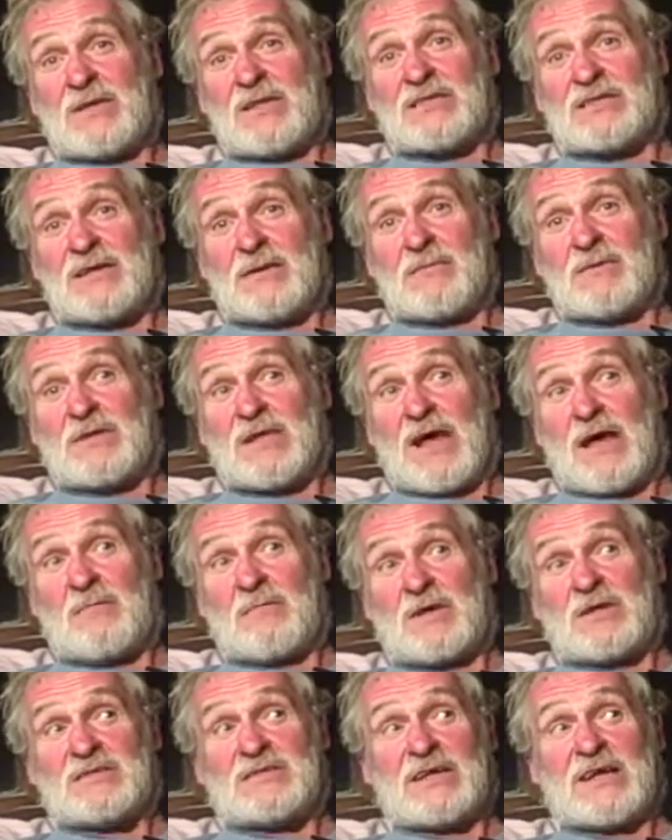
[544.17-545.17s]
in the summertime
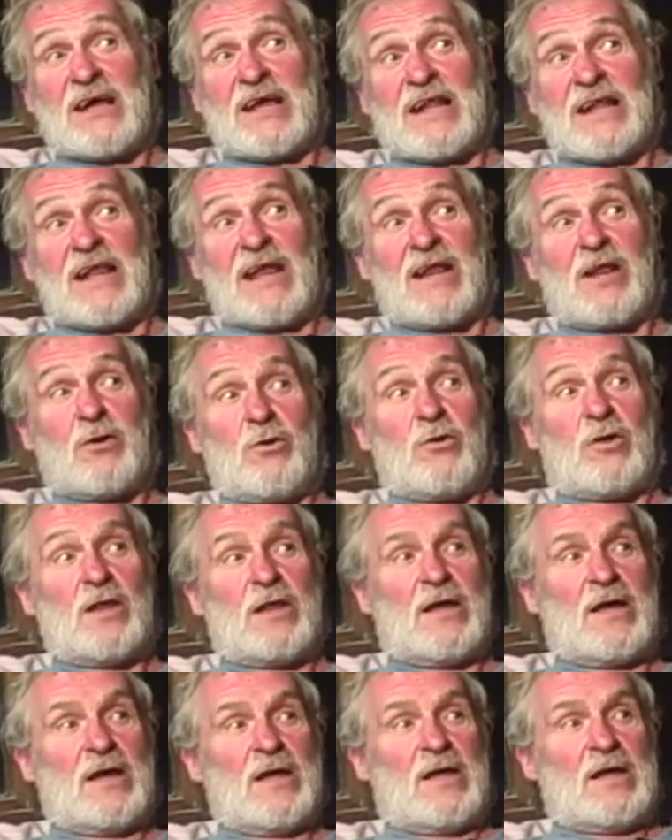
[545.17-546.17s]
because it got lighter
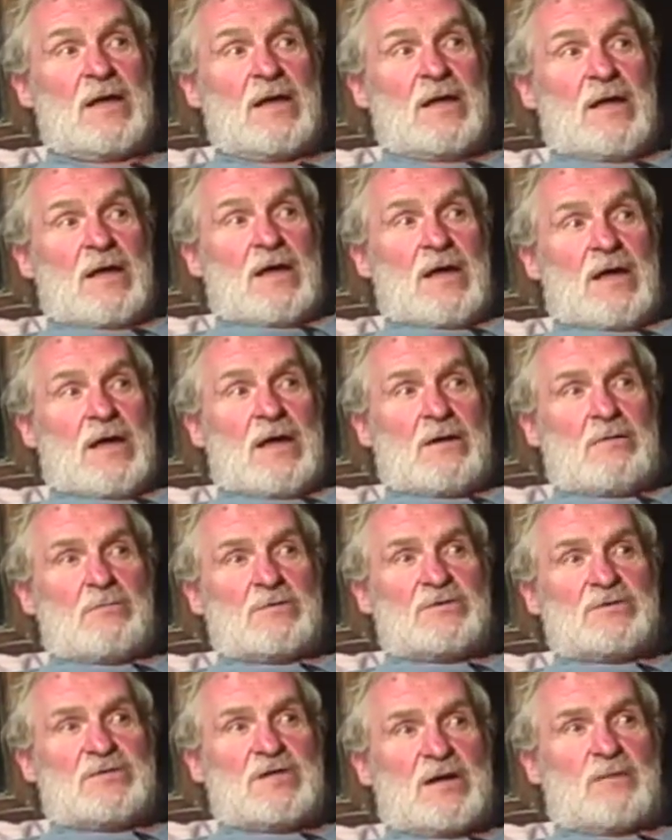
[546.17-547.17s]
earlier, and it
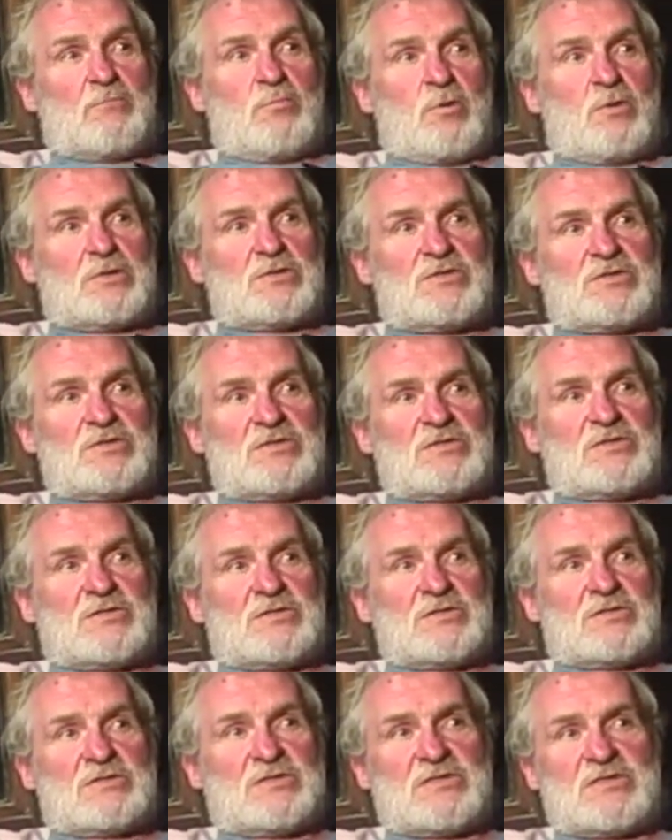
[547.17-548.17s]
was Dick
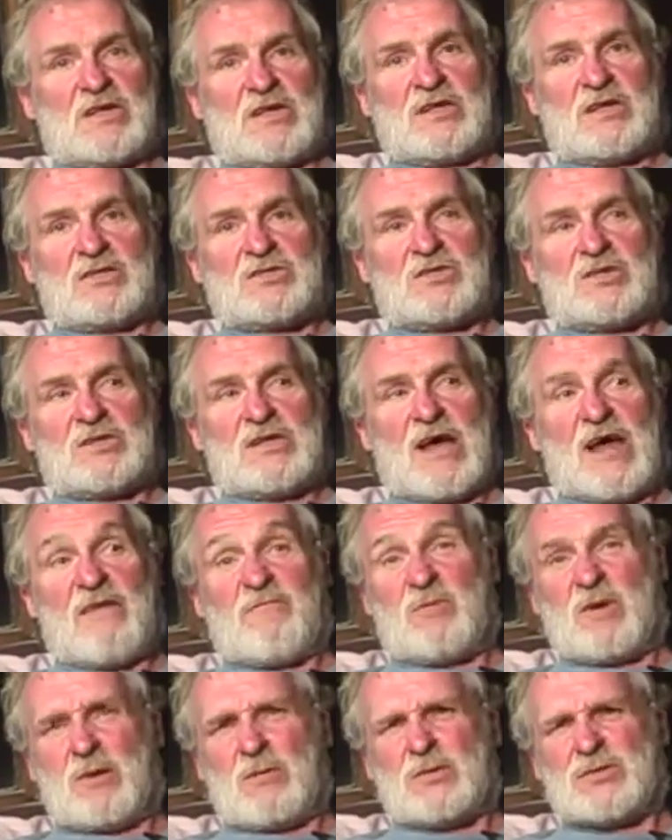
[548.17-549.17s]
Birch's signature
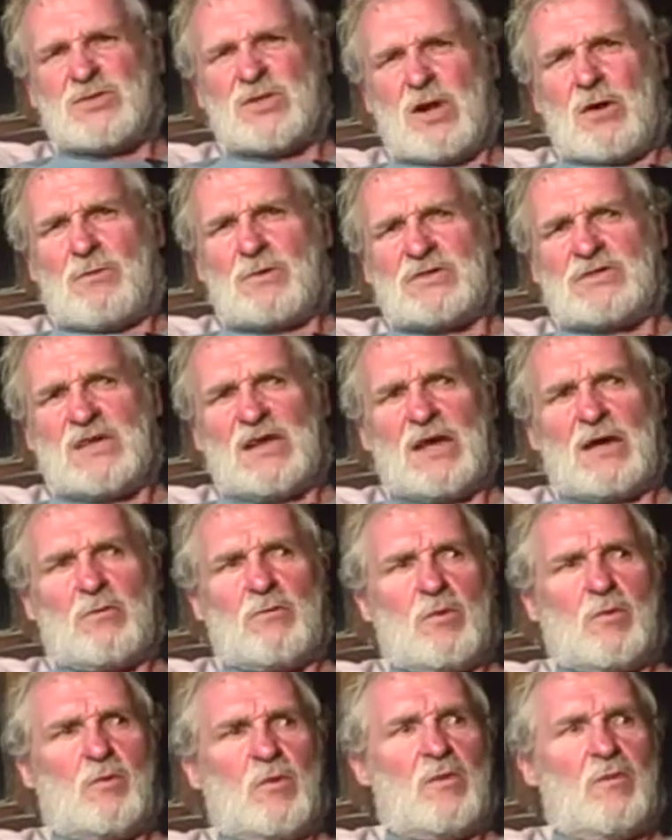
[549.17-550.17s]
dive, but he wasn't always here
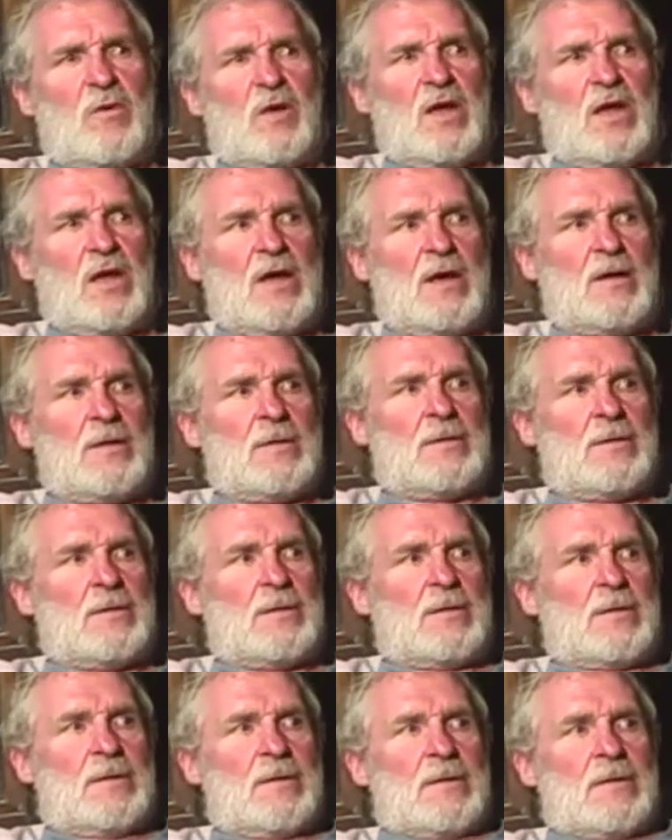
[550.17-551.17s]
when we were here.
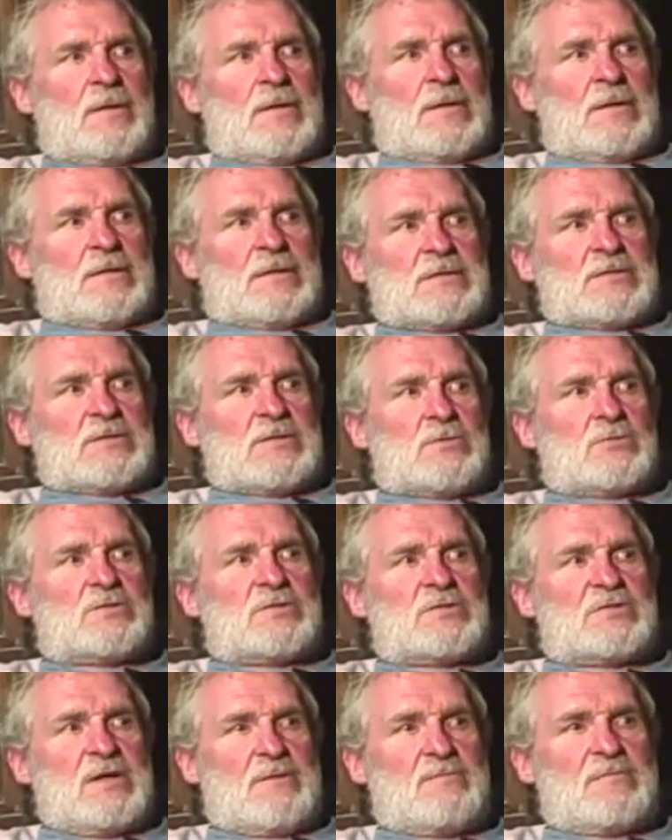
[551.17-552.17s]
So
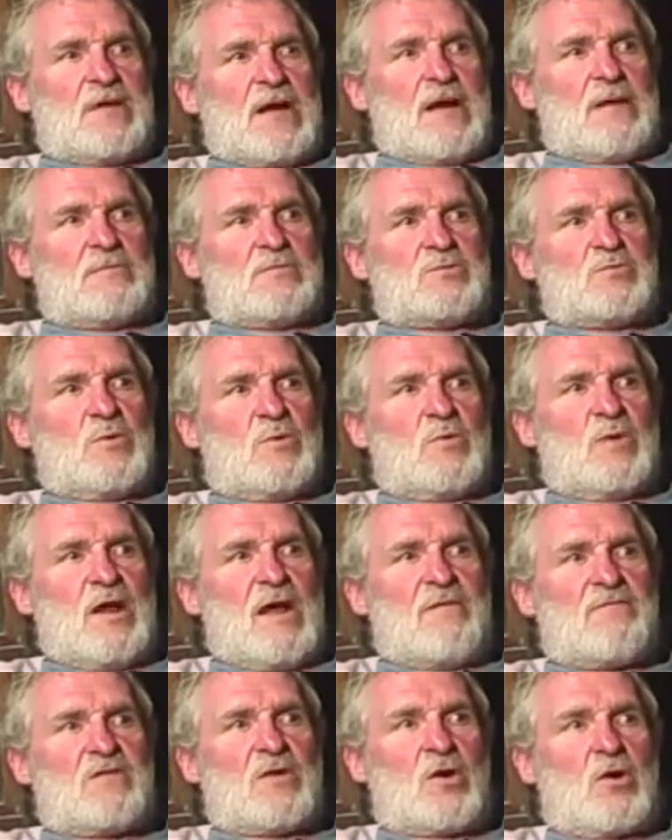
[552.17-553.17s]
sometimes we would
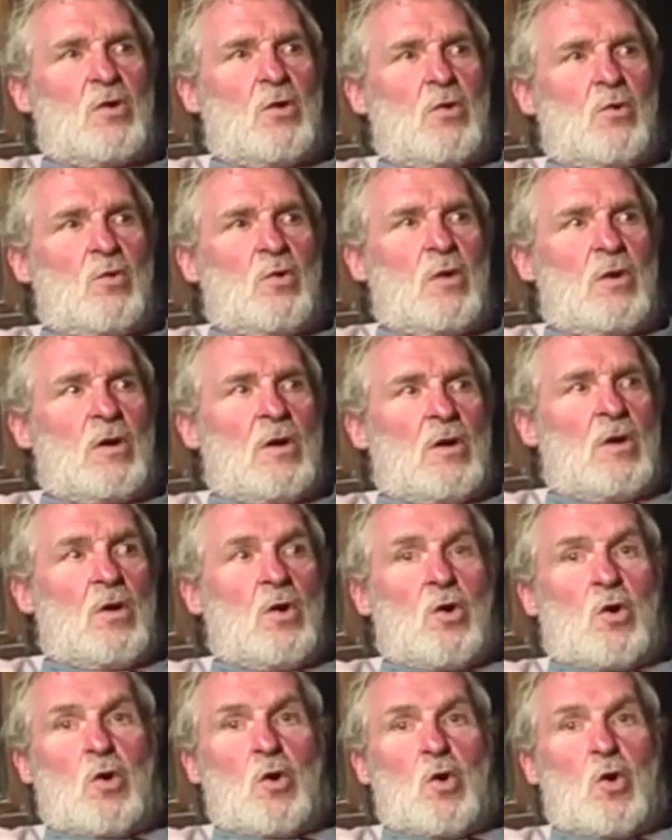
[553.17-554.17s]
have to go
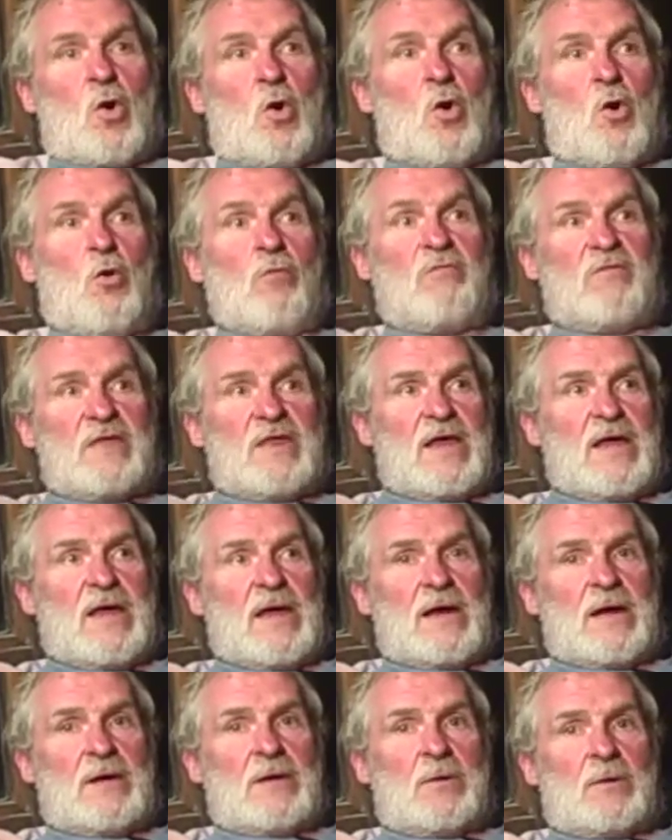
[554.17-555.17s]
over
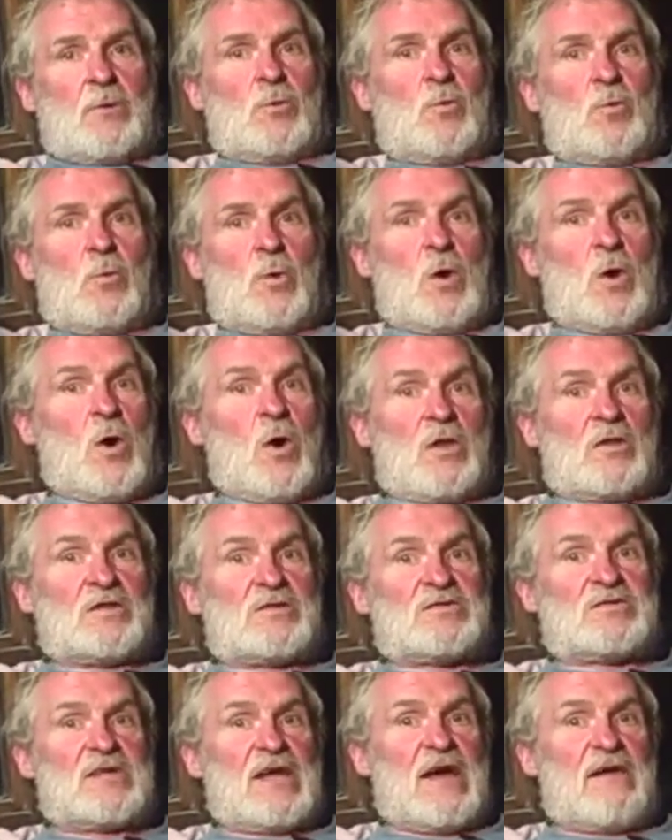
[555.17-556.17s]
there with all the
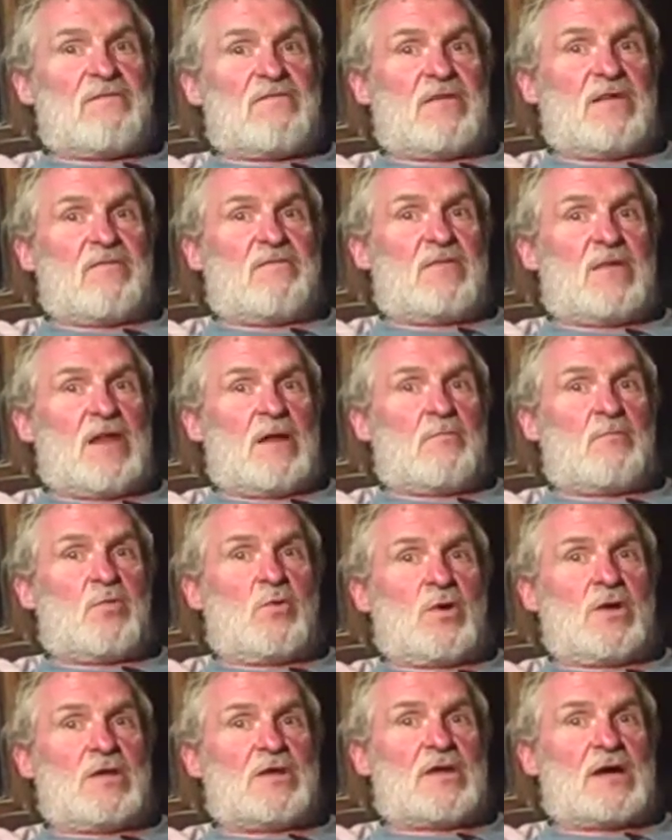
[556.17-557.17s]
staff lifted. I'm
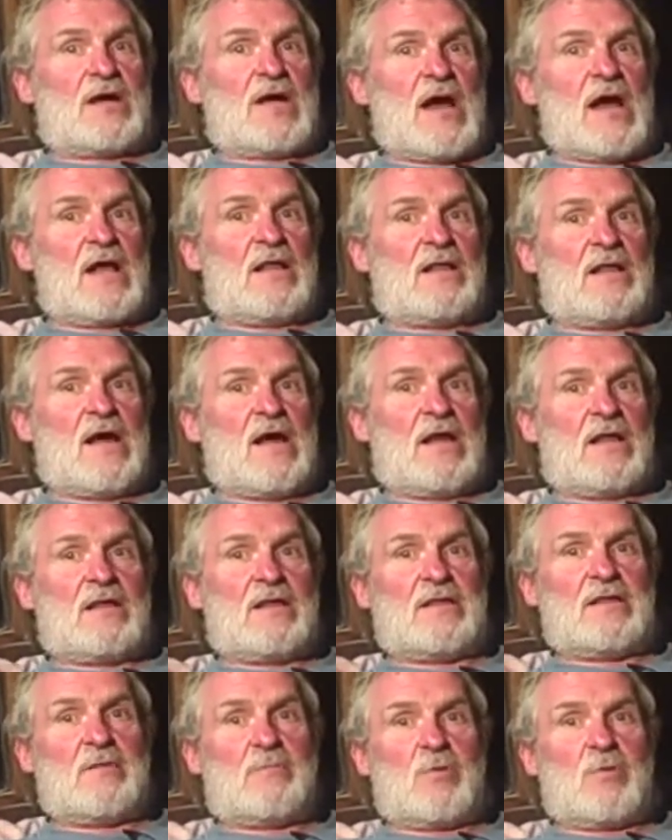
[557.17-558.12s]
pointing to Carlisle and the